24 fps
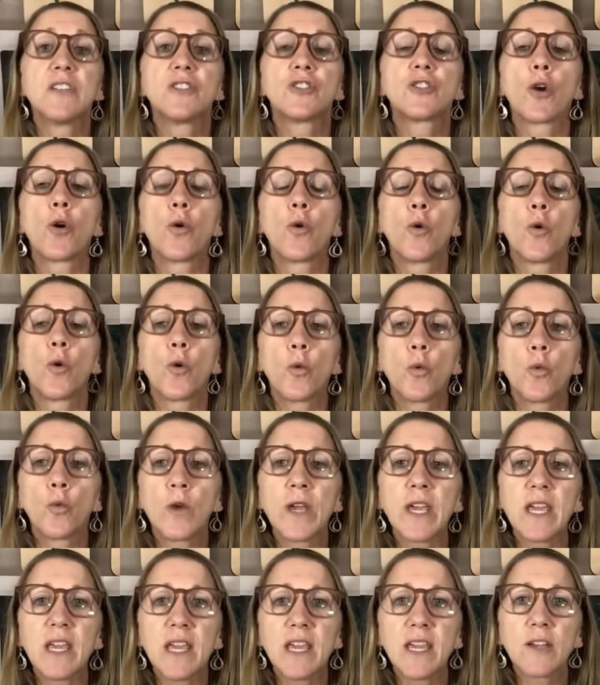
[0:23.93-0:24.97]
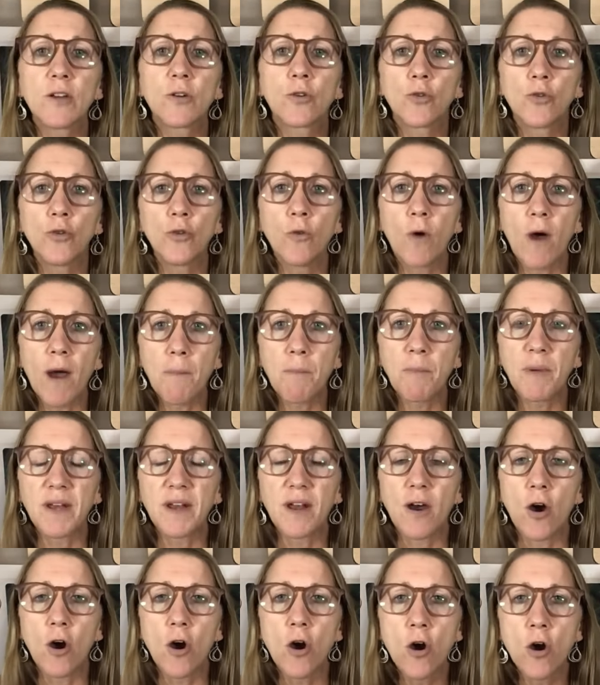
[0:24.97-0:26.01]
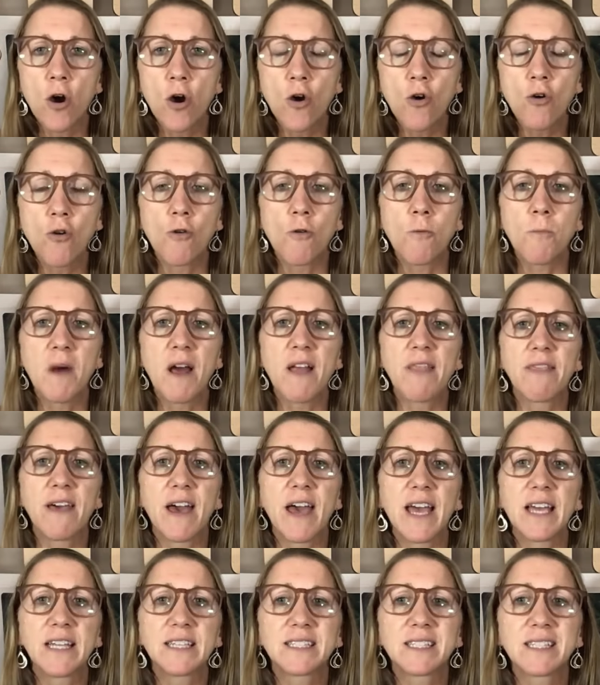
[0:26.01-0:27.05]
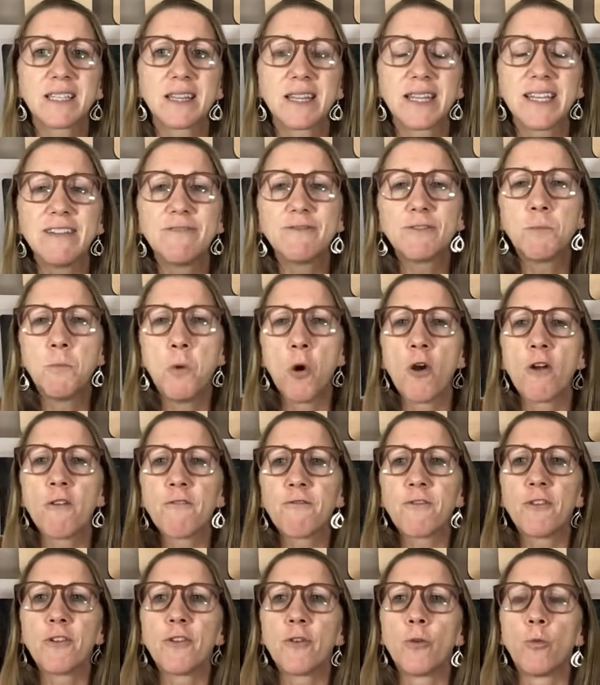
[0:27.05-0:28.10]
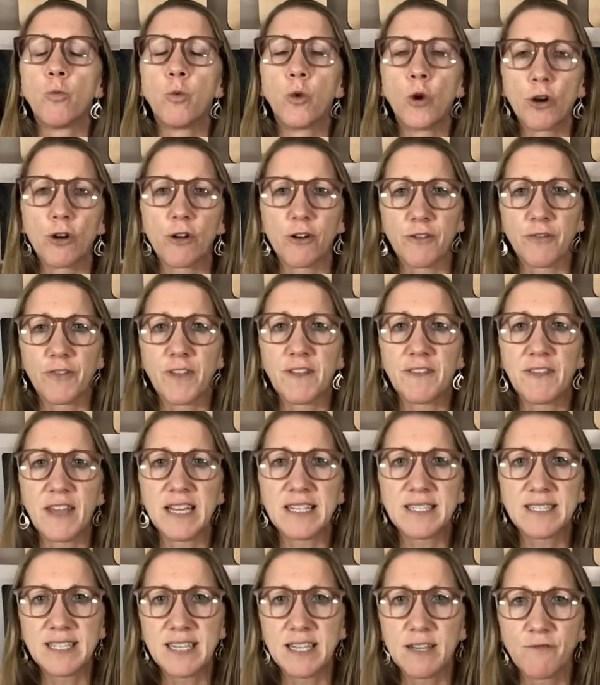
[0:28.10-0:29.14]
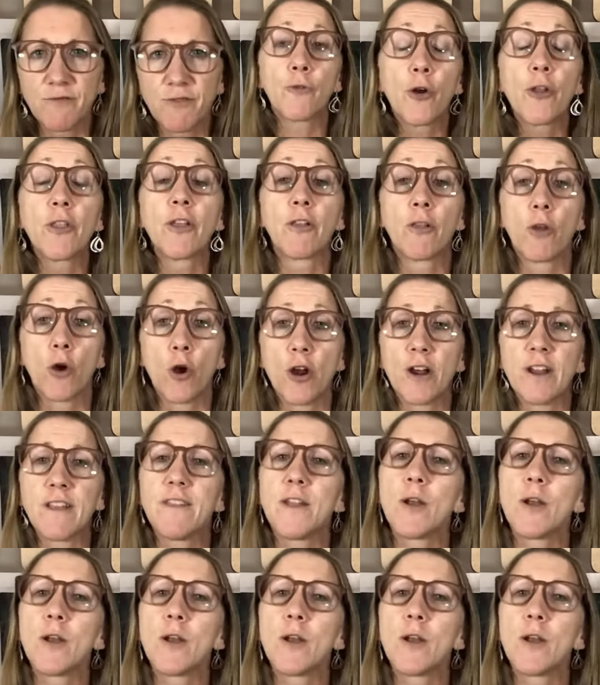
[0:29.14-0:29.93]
So we grew up in a home that lived more for the world than they did for the Lord.